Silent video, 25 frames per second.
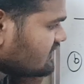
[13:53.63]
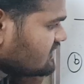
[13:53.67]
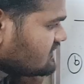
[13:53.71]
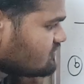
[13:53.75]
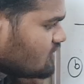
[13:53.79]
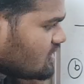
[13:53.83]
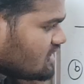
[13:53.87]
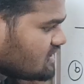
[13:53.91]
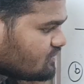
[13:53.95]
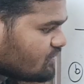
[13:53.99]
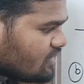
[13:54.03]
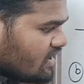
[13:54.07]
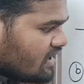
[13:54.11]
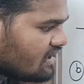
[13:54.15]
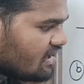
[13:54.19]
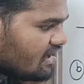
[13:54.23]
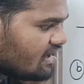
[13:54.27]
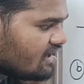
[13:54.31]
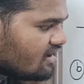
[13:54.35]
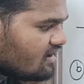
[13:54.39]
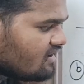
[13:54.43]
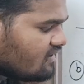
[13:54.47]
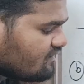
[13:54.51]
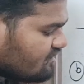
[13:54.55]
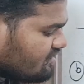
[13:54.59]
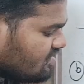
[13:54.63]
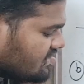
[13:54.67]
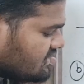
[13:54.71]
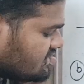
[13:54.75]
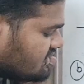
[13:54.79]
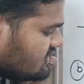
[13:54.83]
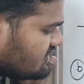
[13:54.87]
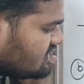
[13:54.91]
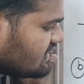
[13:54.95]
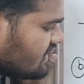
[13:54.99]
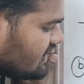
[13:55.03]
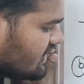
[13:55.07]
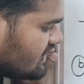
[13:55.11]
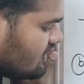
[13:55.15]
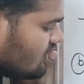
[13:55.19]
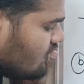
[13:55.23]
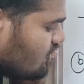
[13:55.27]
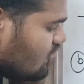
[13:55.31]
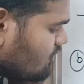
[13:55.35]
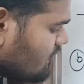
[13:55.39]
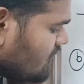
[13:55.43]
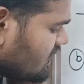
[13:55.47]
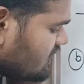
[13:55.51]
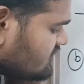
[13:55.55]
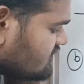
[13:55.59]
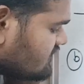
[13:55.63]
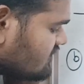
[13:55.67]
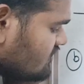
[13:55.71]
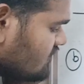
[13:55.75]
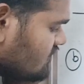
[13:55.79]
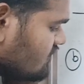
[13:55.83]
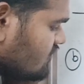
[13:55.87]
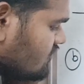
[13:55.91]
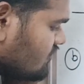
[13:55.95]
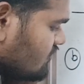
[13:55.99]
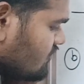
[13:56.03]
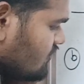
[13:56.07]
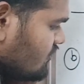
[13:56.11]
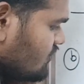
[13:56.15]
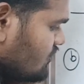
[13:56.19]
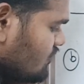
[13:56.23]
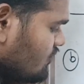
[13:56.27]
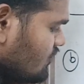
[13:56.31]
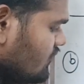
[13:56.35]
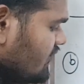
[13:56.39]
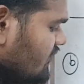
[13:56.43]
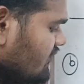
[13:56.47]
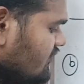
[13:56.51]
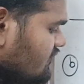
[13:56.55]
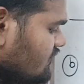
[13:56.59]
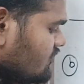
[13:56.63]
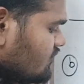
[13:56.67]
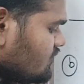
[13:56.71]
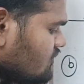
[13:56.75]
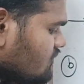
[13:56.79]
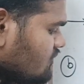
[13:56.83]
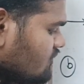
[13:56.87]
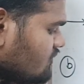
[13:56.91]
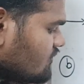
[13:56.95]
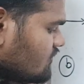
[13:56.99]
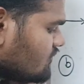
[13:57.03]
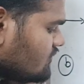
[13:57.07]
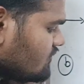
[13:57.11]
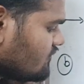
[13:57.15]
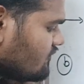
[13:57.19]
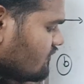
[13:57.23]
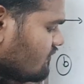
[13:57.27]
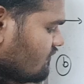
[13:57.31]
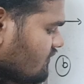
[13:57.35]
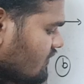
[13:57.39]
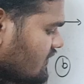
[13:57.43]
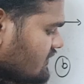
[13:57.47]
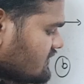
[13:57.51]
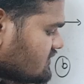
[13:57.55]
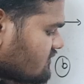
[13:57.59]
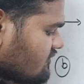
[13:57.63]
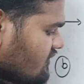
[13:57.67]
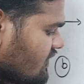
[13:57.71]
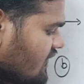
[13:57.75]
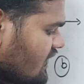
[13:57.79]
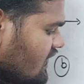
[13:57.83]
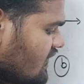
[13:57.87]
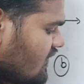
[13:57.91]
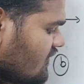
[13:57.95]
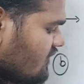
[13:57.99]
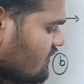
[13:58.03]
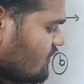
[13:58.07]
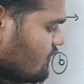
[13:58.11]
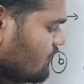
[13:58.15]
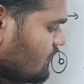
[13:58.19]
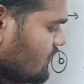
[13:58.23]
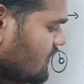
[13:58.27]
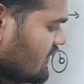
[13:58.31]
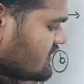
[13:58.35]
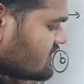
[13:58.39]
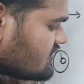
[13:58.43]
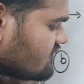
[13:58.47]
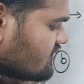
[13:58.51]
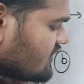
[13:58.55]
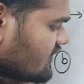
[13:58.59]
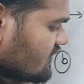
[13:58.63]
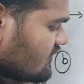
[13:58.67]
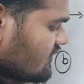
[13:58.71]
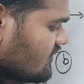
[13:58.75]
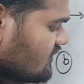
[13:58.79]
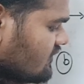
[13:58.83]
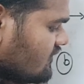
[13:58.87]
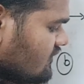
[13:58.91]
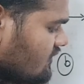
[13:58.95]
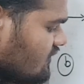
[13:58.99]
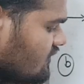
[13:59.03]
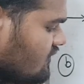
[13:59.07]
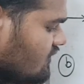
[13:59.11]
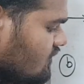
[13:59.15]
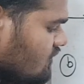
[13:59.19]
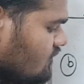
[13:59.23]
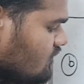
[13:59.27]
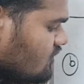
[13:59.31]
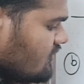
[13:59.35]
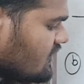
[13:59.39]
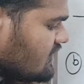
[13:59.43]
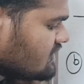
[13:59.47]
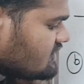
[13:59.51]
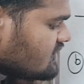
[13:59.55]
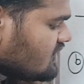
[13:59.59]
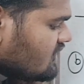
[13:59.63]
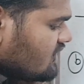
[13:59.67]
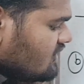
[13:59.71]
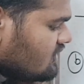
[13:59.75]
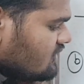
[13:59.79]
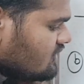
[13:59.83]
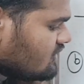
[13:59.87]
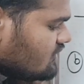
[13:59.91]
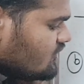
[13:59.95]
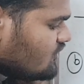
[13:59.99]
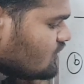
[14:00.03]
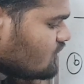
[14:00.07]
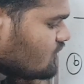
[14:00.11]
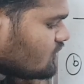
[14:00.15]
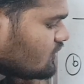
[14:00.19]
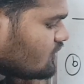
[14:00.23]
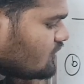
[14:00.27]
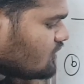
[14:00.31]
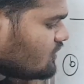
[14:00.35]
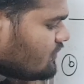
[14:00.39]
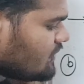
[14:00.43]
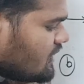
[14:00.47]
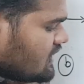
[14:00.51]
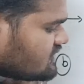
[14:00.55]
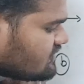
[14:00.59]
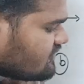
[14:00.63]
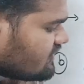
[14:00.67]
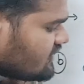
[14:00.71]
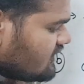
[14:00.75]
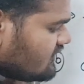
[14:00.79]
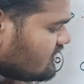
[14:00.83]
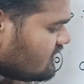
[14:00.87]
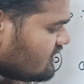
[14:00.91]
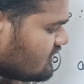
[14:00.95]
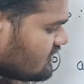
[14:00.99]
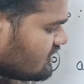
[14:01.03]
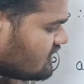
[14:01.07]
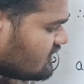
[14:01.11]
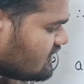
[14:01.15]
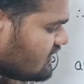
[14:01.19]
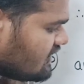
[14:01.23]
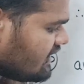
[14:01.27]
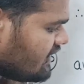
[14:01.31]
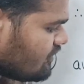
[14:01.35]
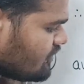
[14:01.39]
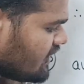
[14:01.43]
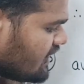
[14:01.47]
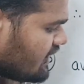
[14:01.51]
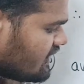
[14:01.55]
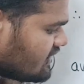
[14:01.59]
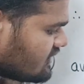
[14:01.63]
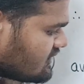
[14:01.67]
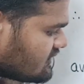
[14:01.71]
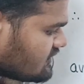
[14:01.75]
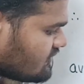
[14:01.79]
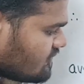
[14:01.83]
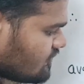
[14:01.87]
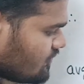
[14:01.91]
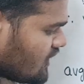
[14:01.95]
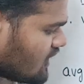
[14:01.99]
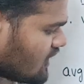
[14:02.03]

Displacement at a first second. How much? 2 into 1 square plus 1. 2 ones are 2. 2 plus 1, 3 meters.